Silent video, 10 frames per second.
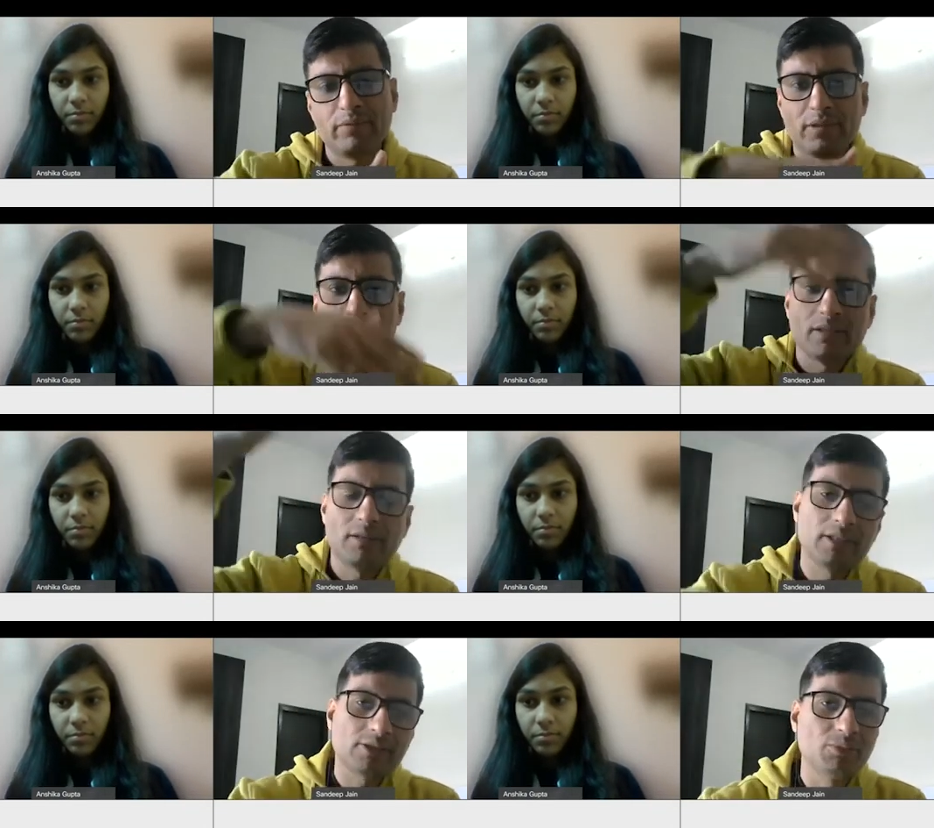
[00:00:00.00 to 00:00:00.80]
Speaker 1: uh,
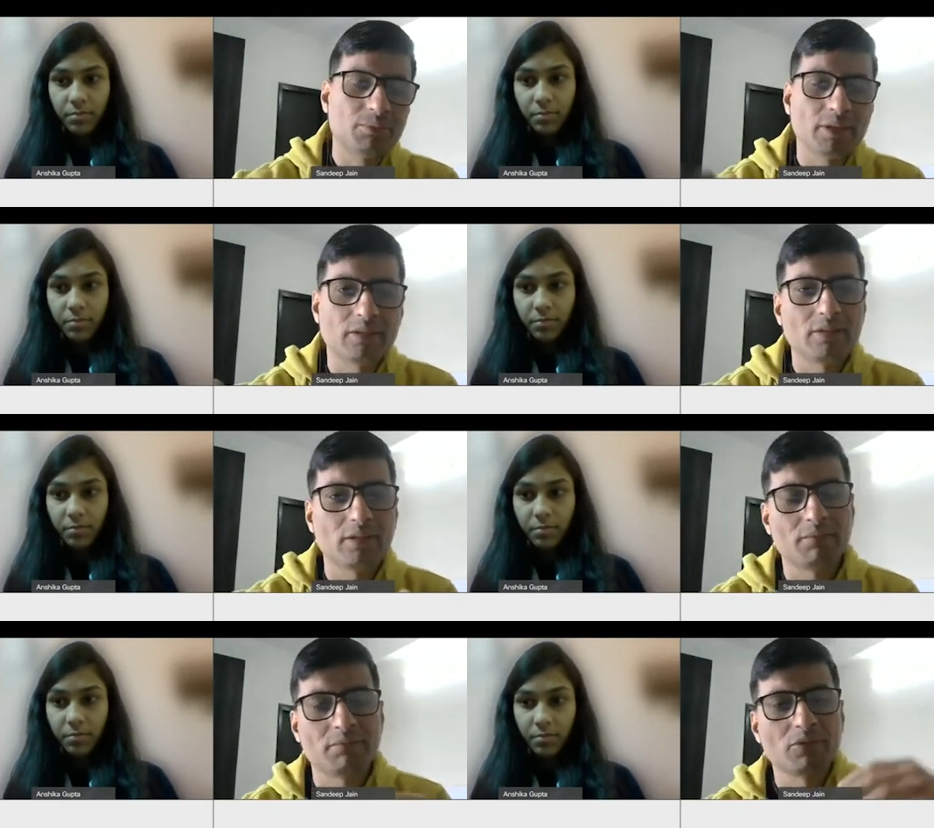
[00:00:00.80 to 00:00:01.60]
a super
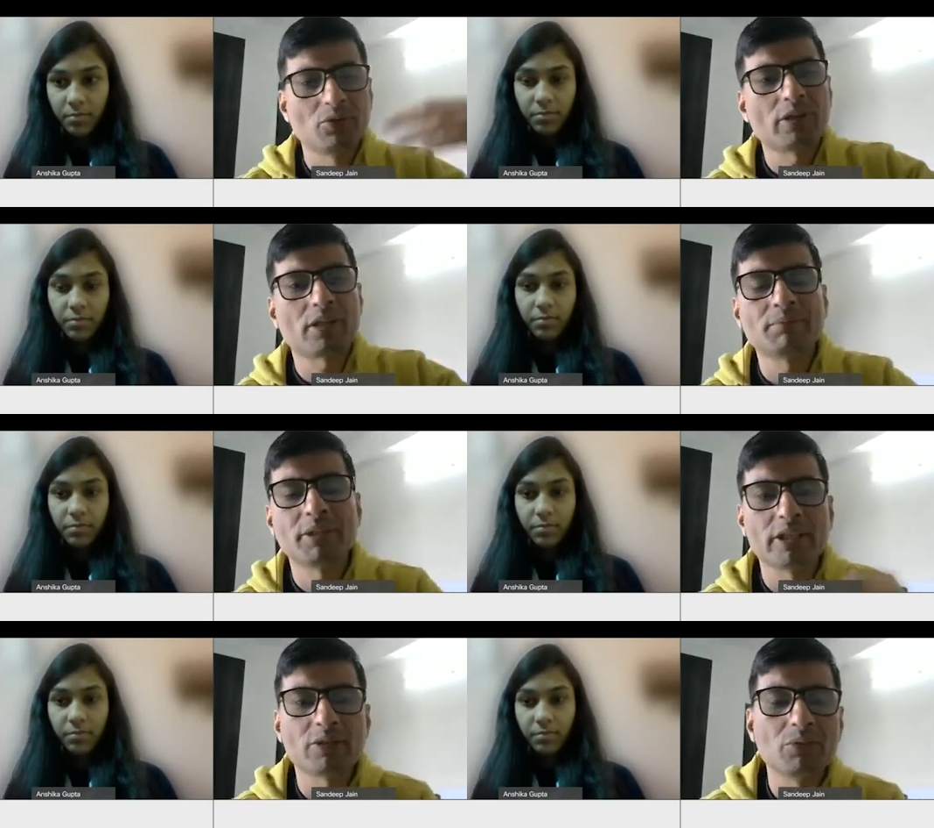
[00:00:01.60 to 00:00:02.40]
uh, good company
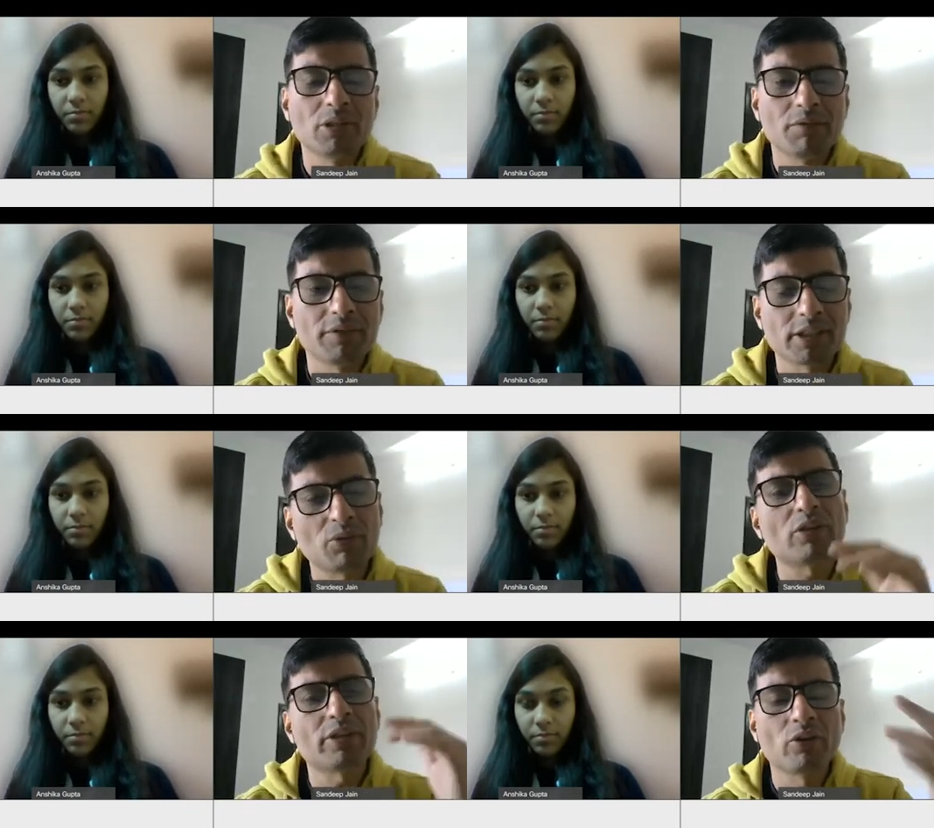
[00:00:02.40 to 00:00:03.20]
like Google,
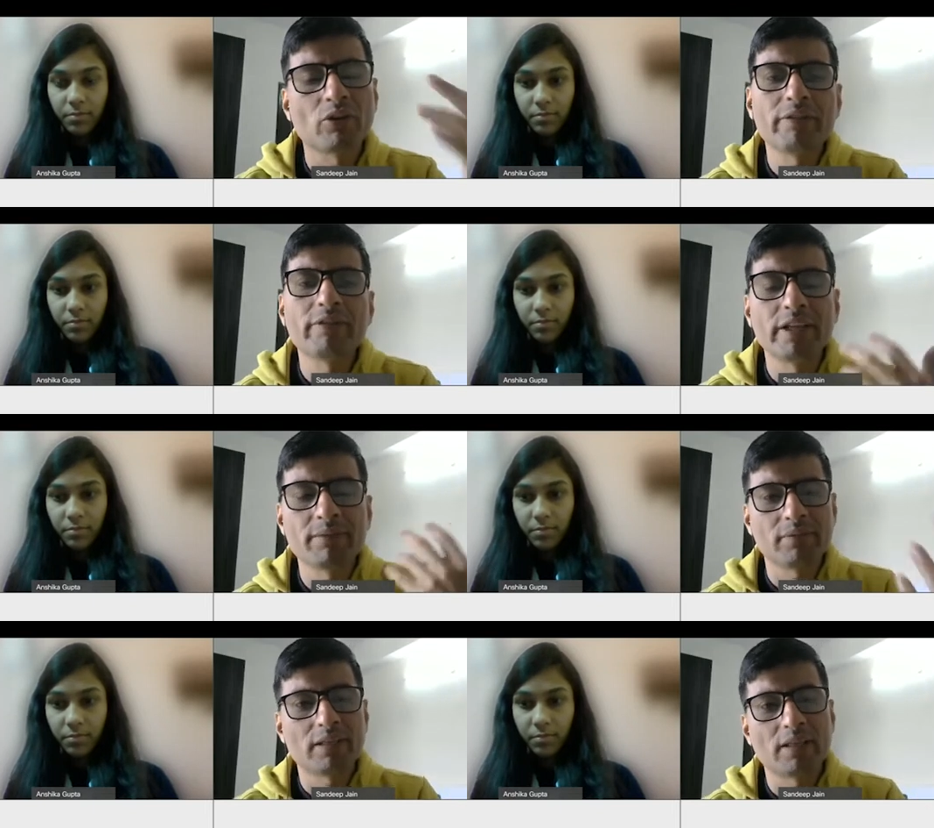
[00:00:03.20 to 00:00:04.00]
Facebook, or not even
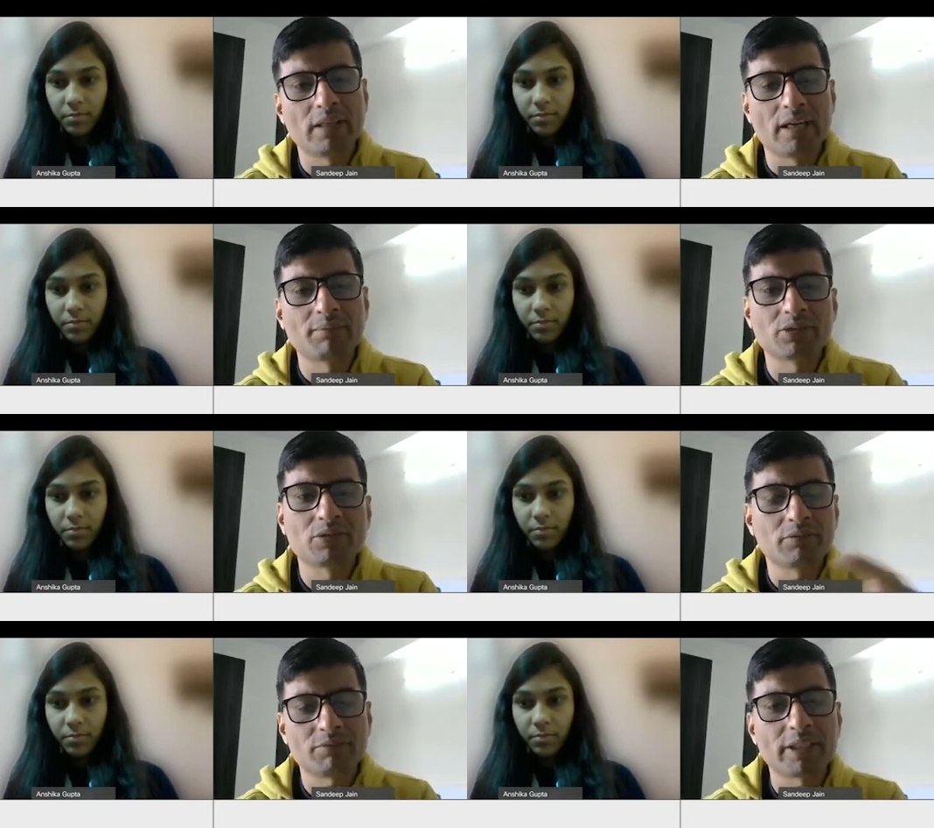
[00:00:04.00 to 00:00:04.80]
aim uh, Amazon,
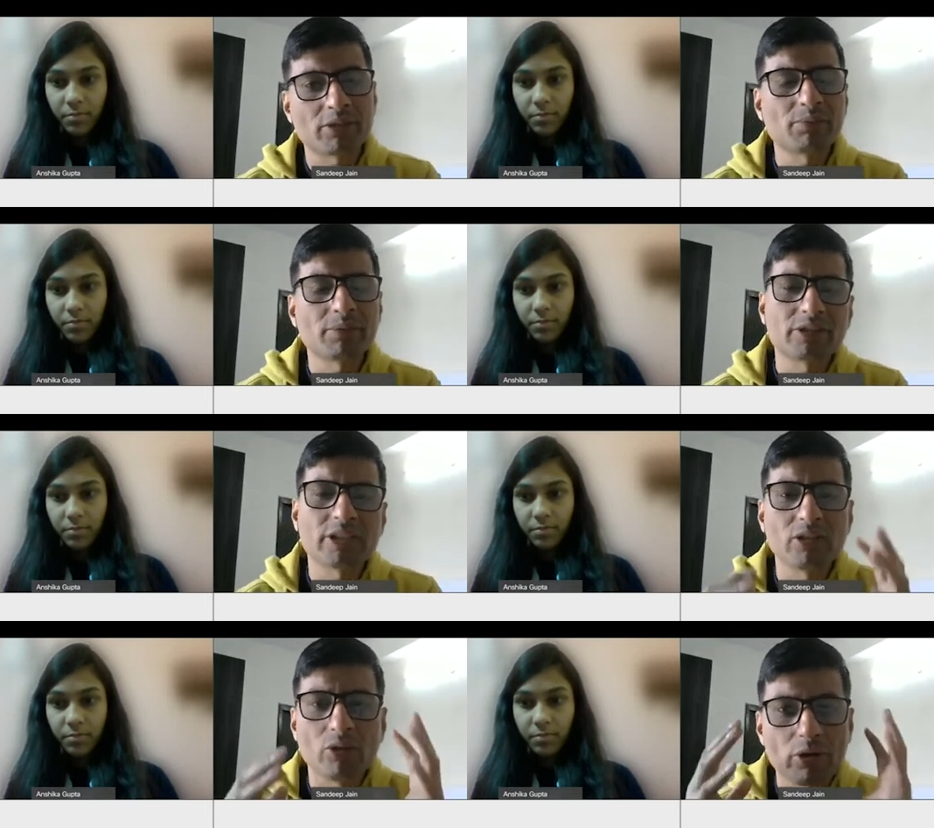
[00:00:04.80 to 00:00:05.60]
Microsoft, because there
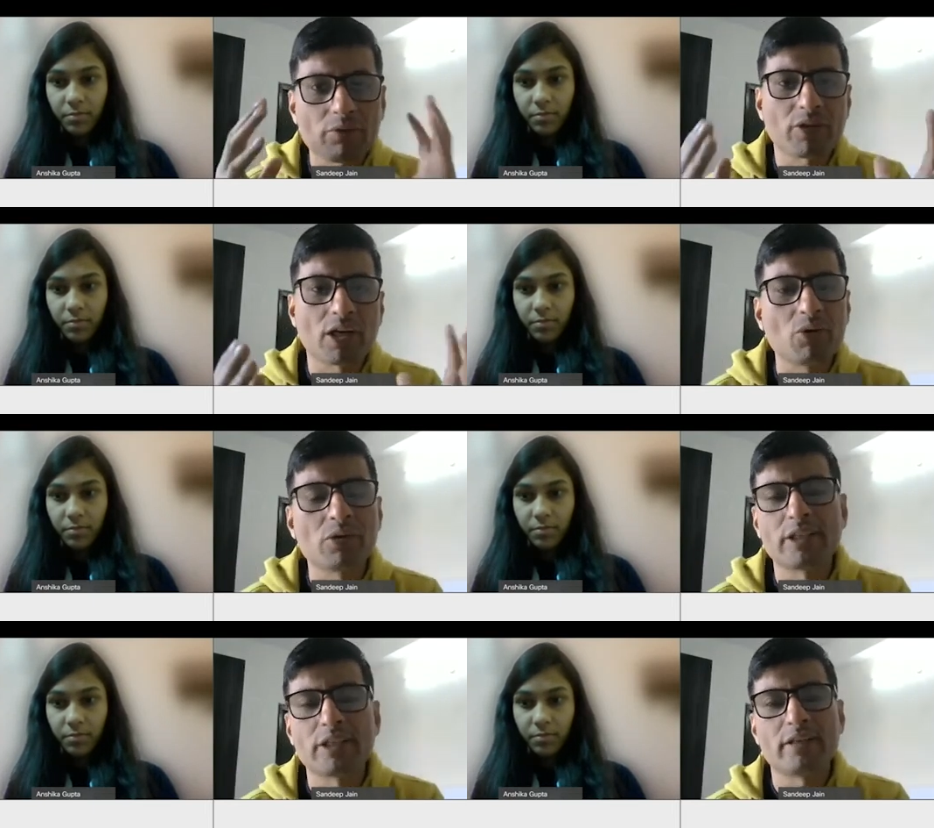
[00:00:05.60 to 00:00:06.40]
is a lot of
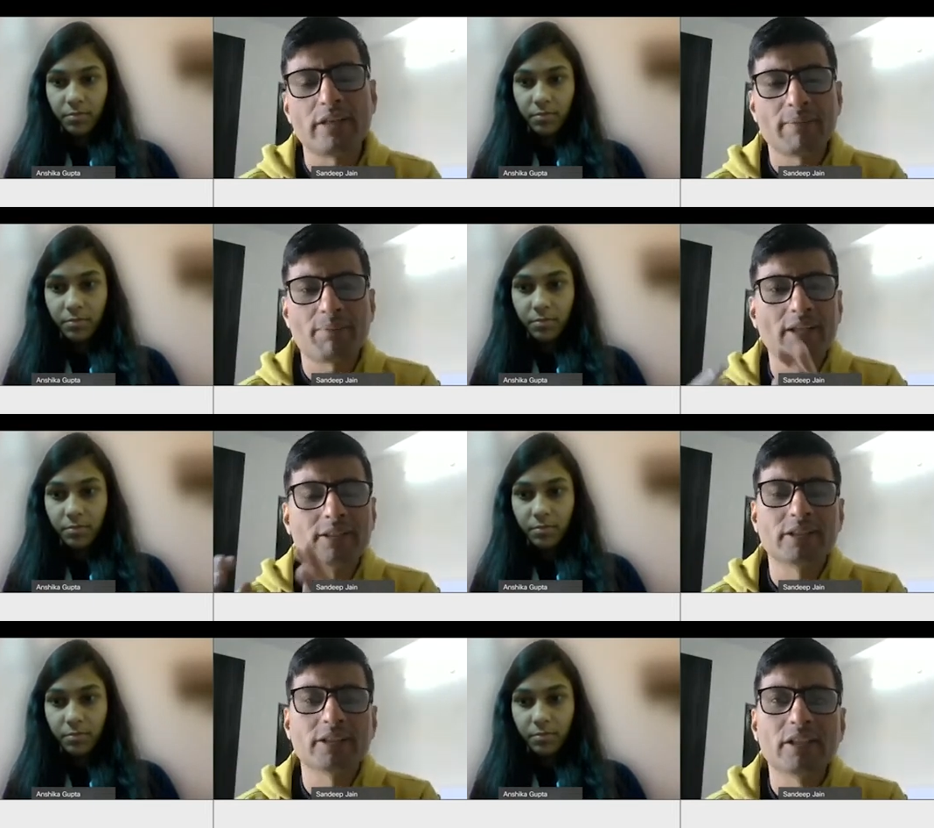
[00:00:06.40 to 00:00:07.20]
crowd that
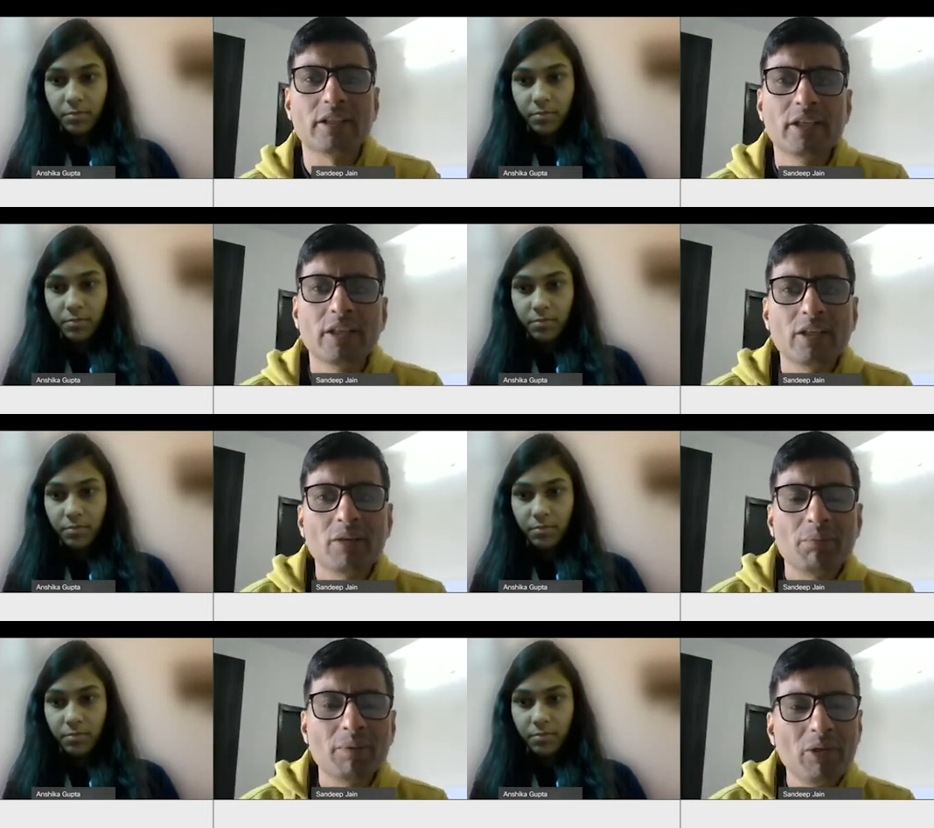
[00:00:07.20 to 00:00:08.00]
applies there.
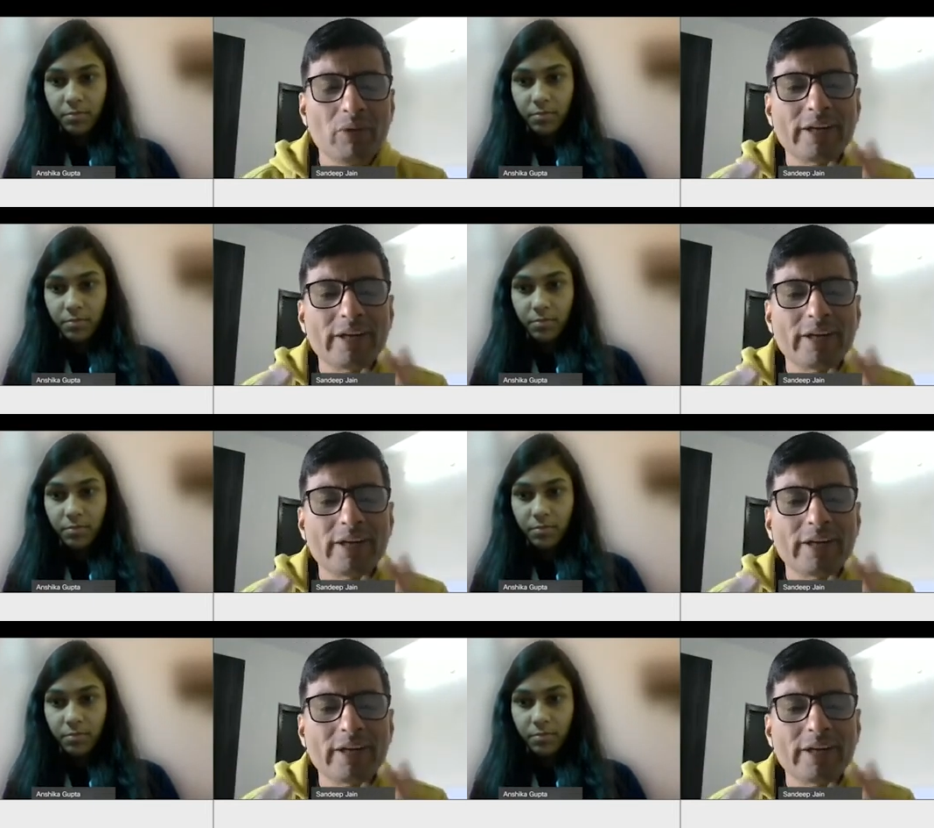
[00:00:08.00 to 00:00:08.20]
Maybe look